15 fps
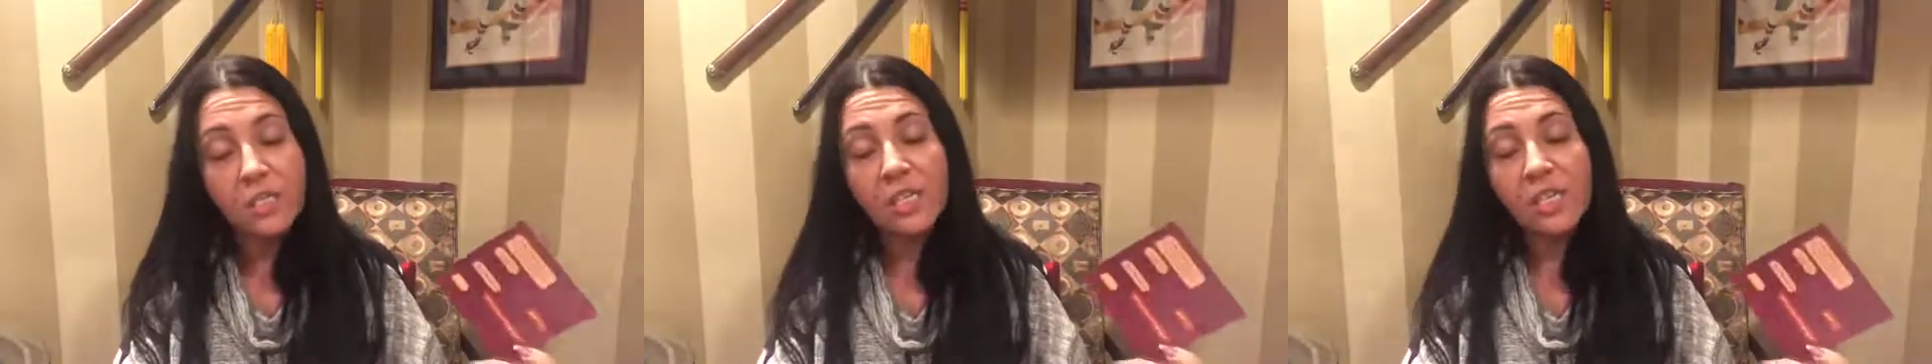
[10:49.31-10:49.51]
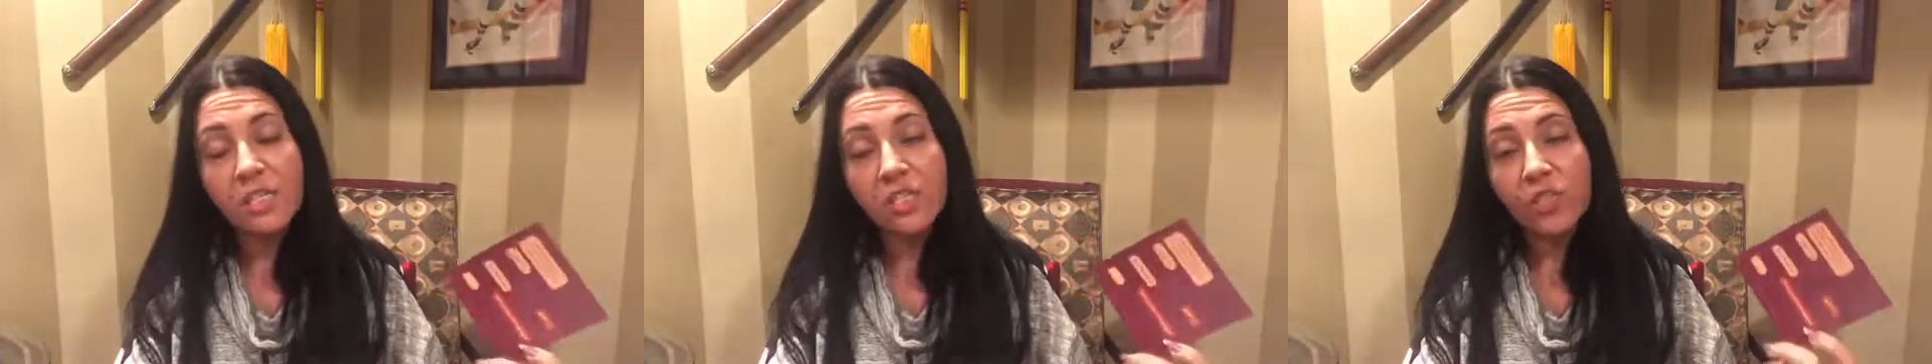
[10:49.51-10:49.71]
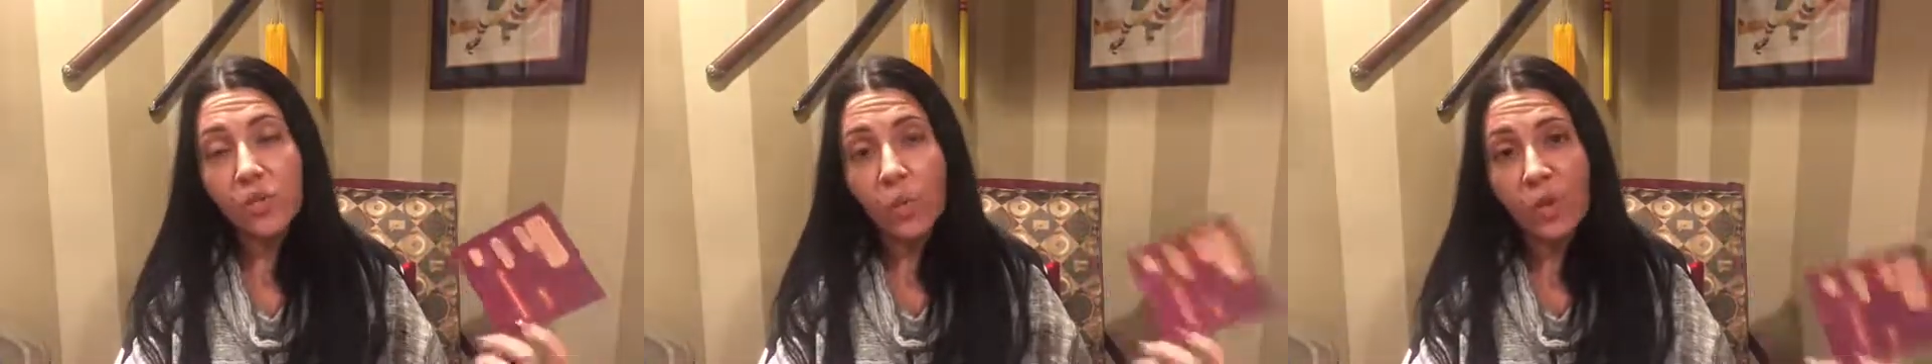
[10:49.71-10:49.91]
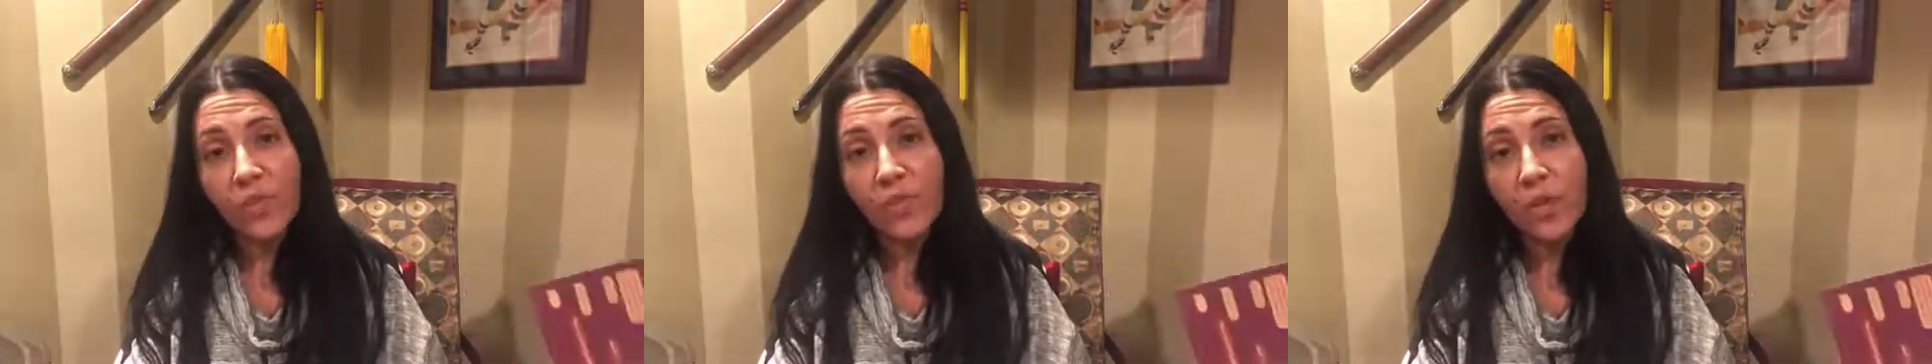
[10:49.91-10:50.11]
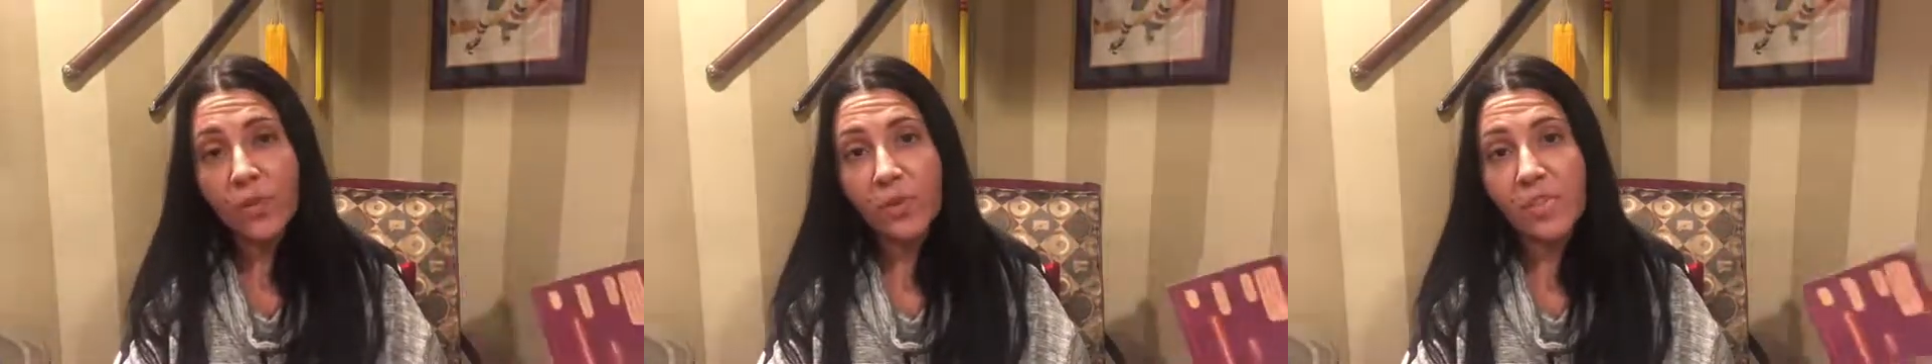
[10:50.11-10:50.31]
That's the one
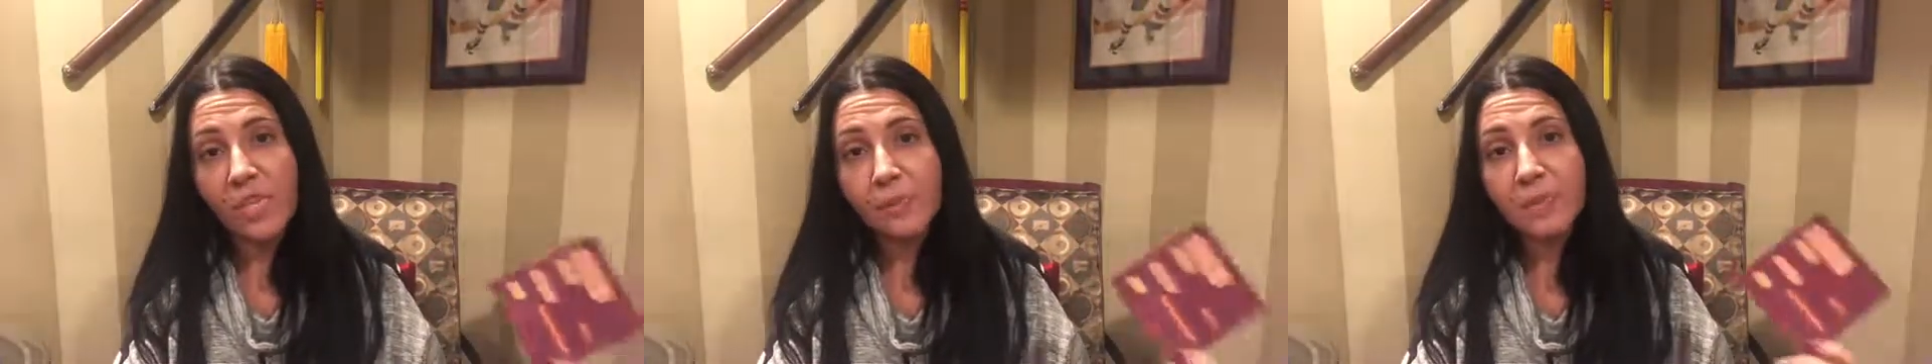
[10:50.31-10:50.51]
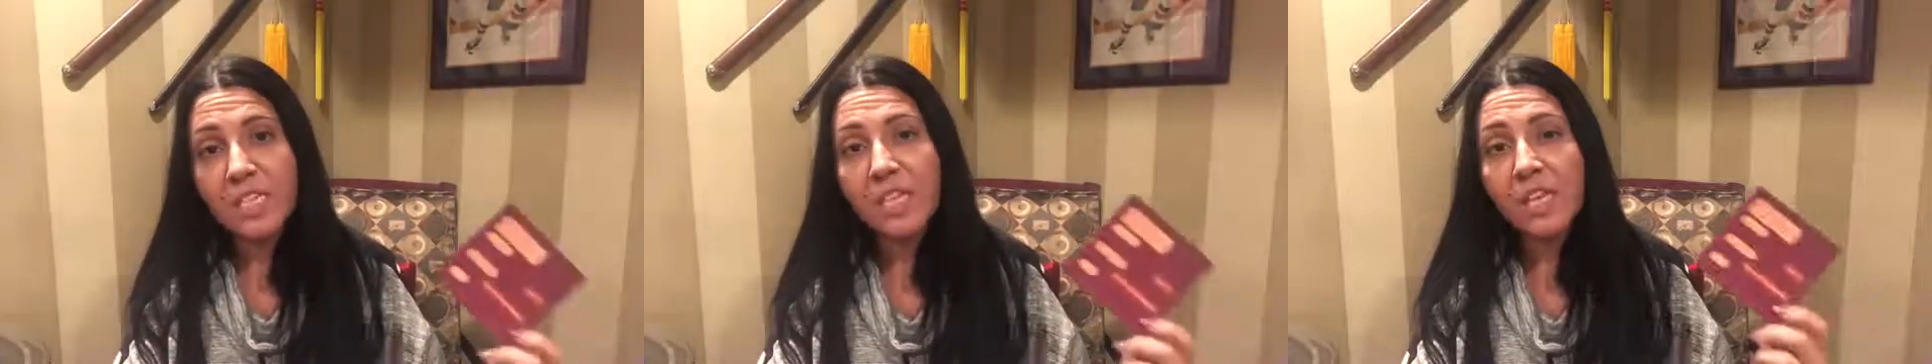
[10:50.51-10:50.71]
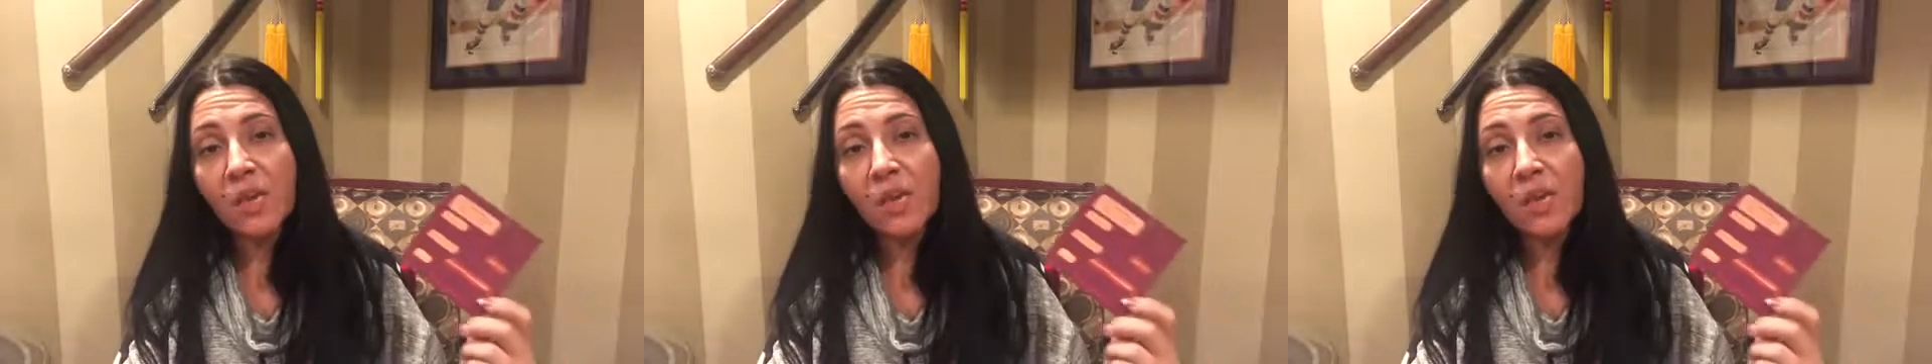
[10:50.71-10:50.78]
thing with Ipsy.